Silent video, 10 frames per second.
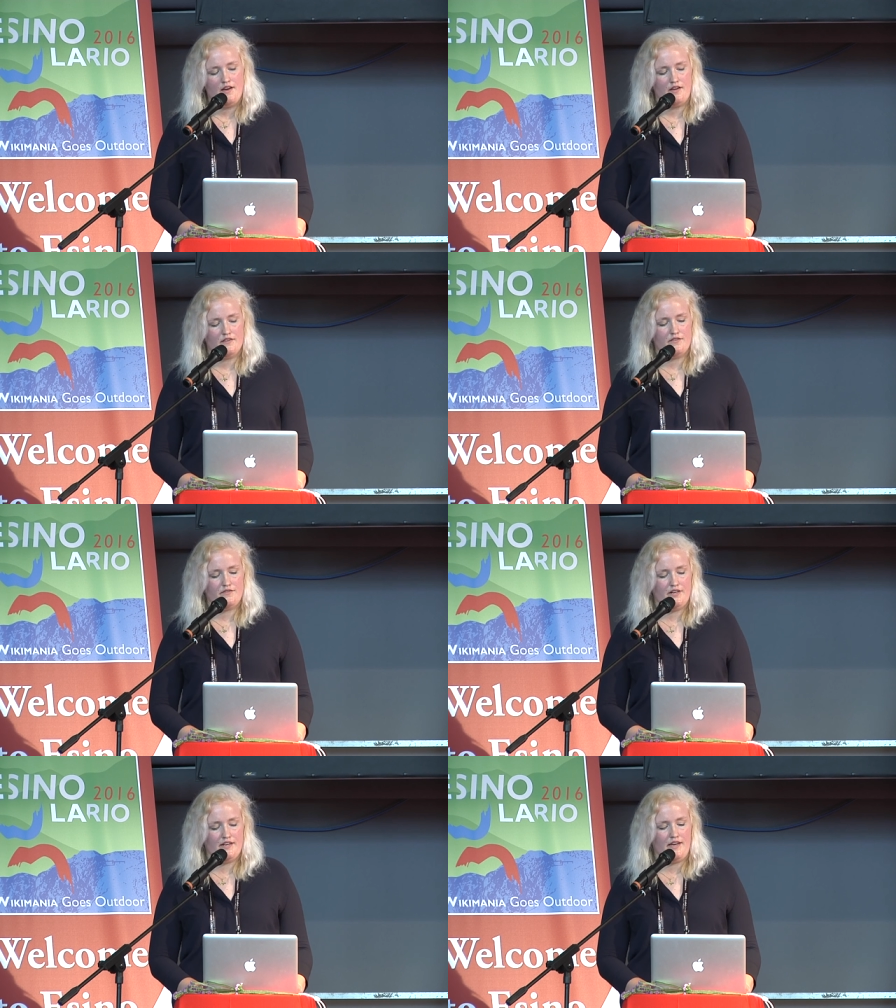under
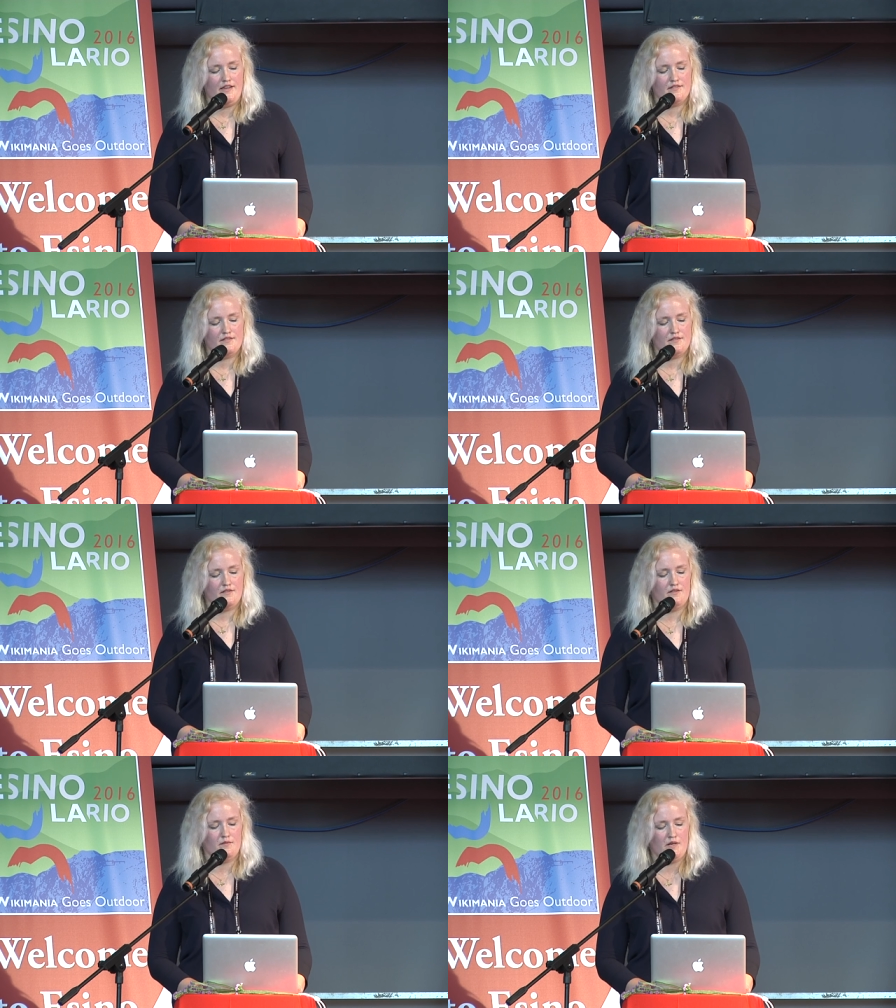free license
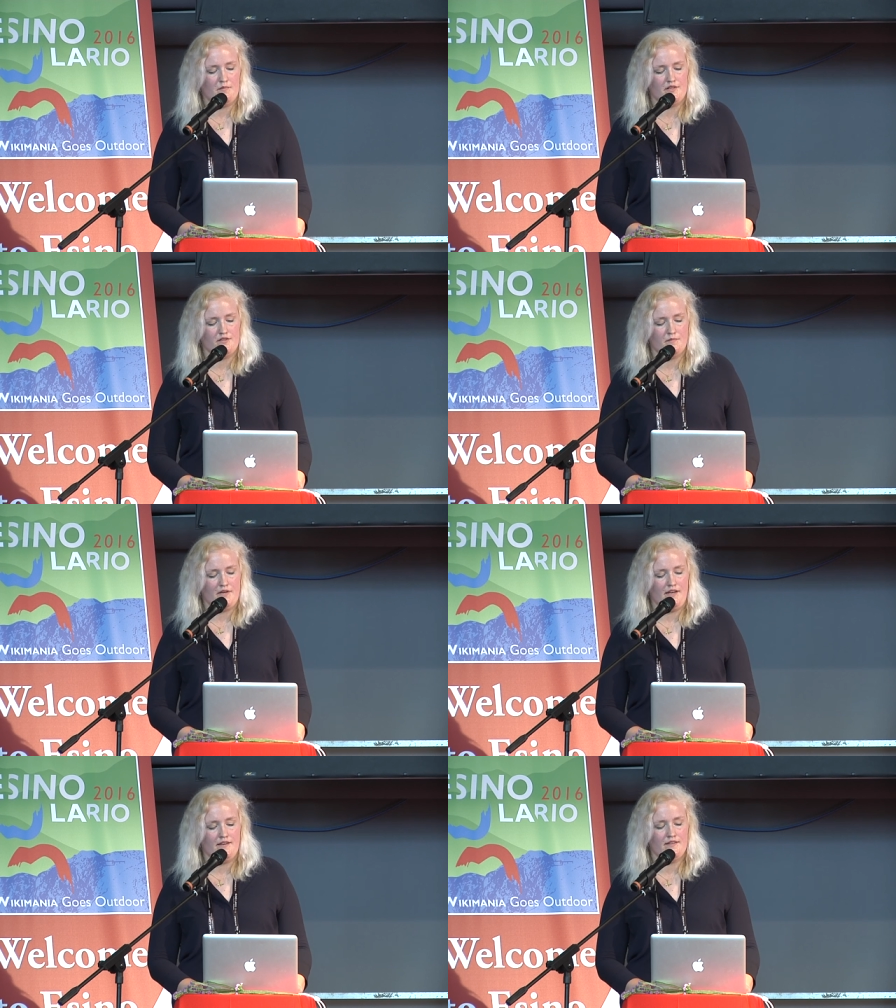or in the public
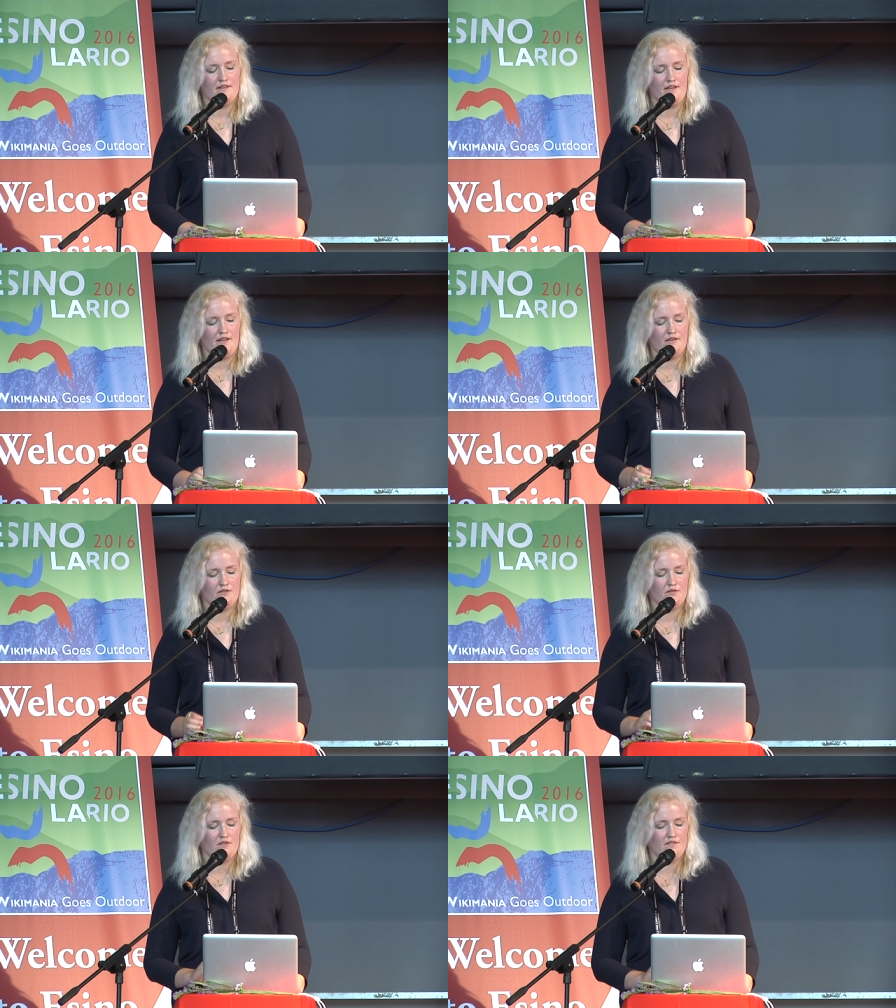domain,
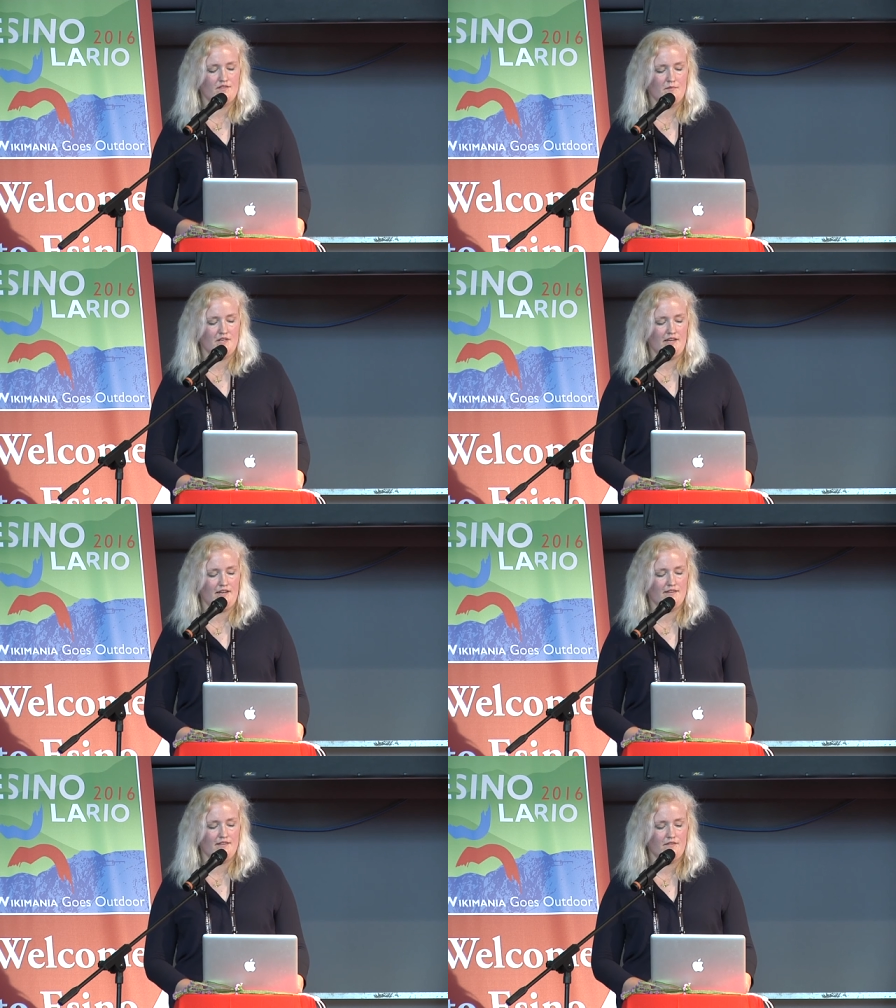and to
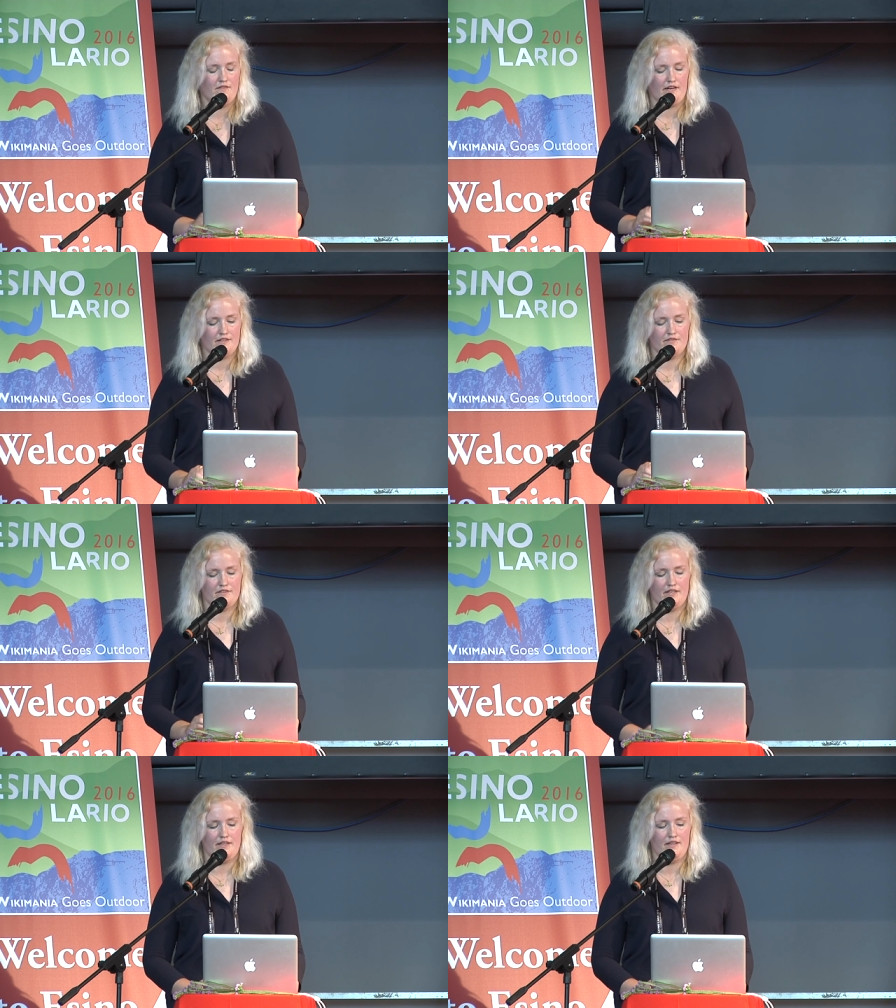disseminate it
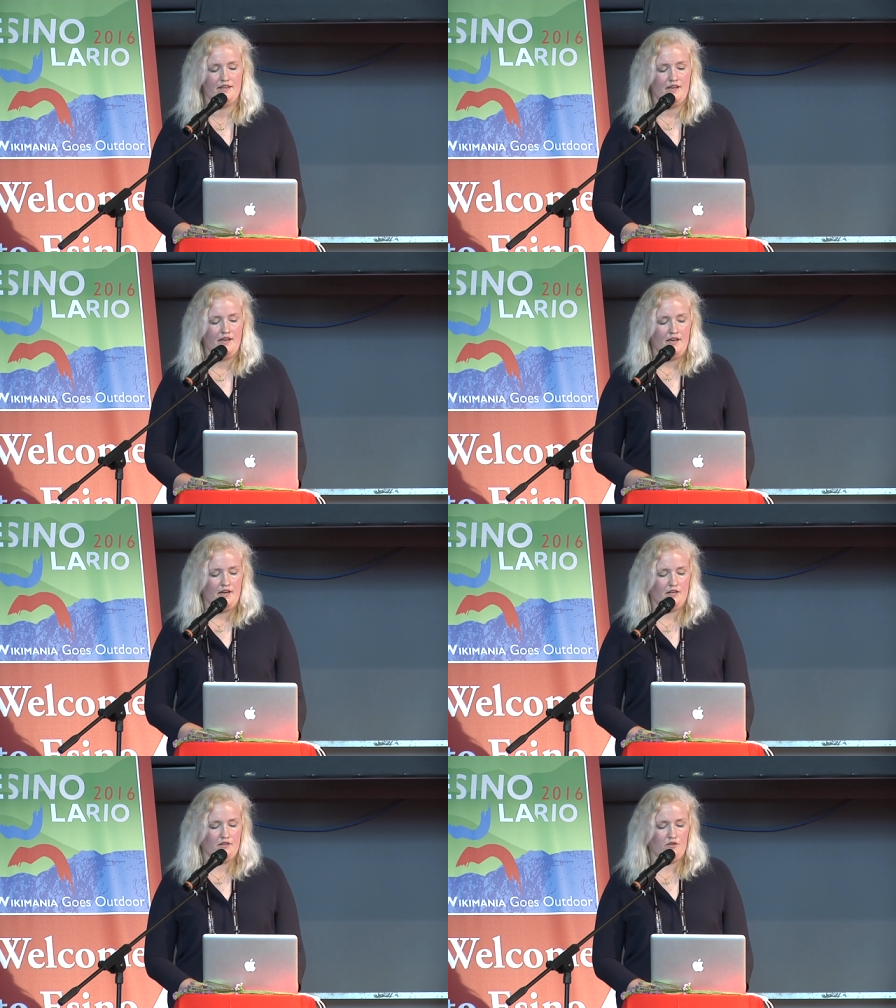effectively
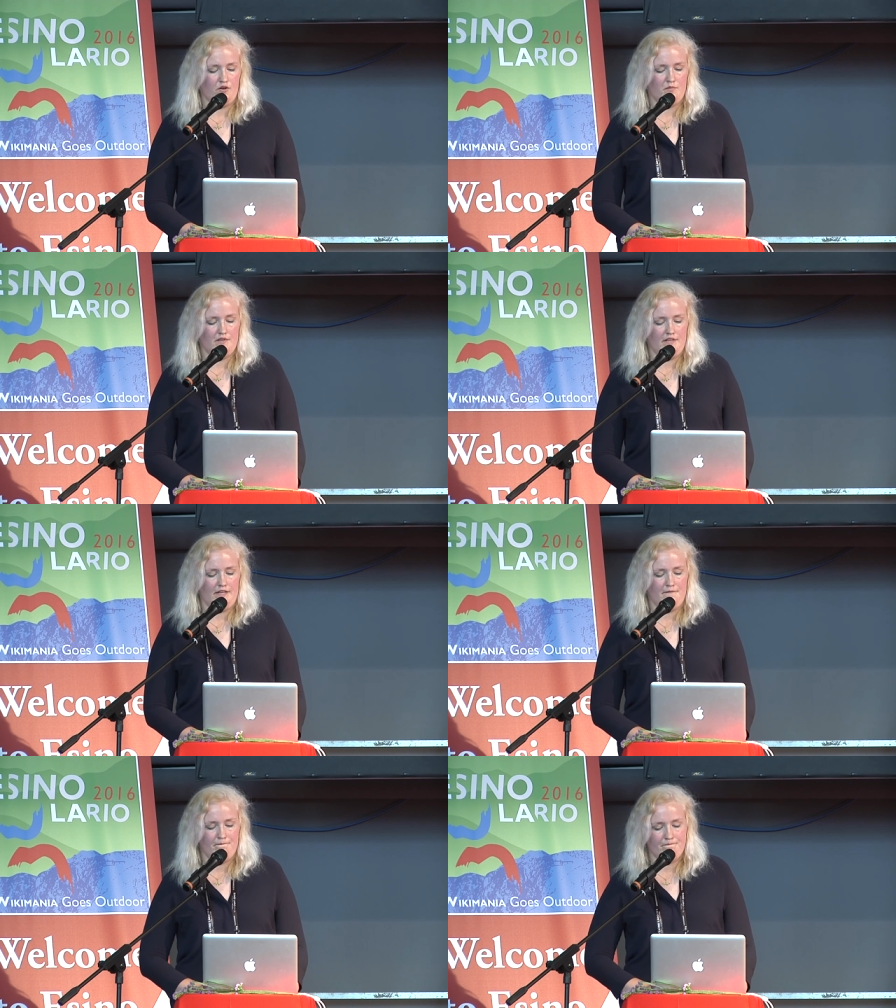and
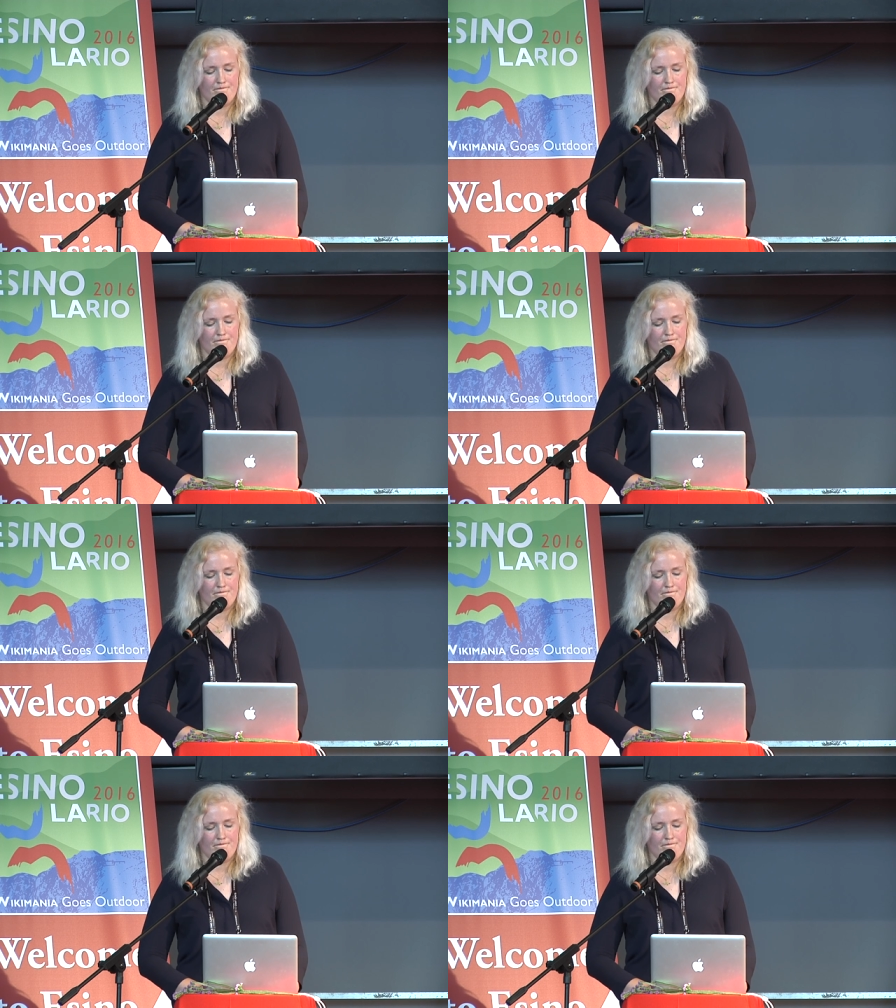globally.